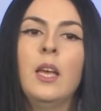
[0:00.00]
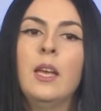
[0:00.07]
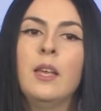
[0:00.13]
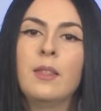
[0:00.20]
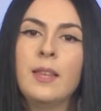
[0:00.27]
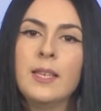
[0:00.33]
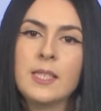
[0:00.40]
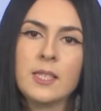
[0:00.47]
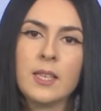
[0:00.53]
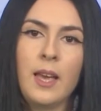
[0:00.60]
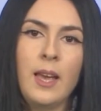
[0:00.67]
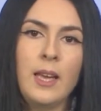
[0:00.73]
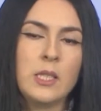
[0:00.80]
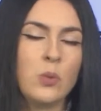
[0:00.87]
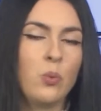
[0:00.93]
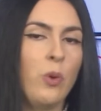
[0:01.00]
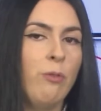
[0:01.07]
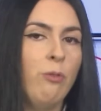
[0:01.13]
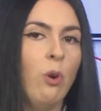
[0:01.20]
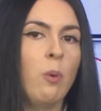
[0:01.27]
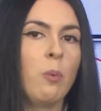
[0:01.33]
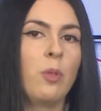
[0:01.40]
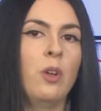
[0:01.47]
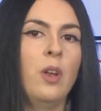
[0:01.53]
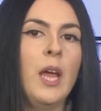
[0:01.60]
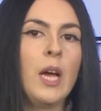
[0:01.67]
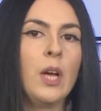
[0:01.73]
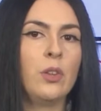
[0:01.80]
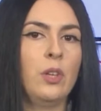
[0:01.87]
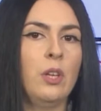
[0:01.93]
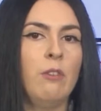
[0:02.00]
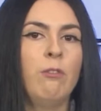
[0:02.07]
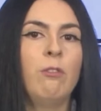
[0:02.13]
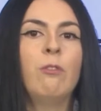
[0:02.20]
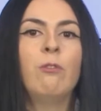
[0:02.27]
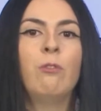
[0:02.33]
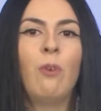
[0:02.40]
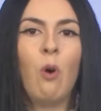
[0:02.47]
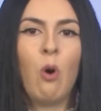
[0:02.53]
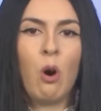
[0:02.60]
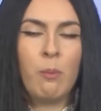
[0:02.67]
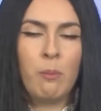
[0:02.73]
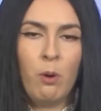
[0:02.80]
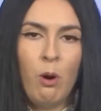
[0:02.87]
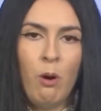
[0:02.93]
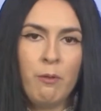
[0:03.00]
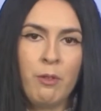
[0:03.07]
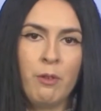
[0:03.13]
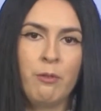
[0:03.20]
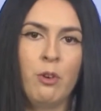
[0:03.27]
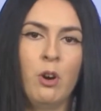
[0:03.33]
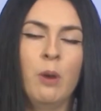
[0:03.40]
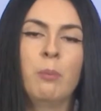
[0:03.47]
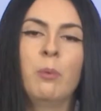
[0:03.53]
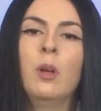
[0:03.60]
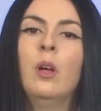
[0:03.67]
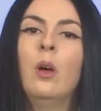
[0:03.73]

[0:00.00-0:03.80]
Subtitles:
in this case, we form the negative form of the verb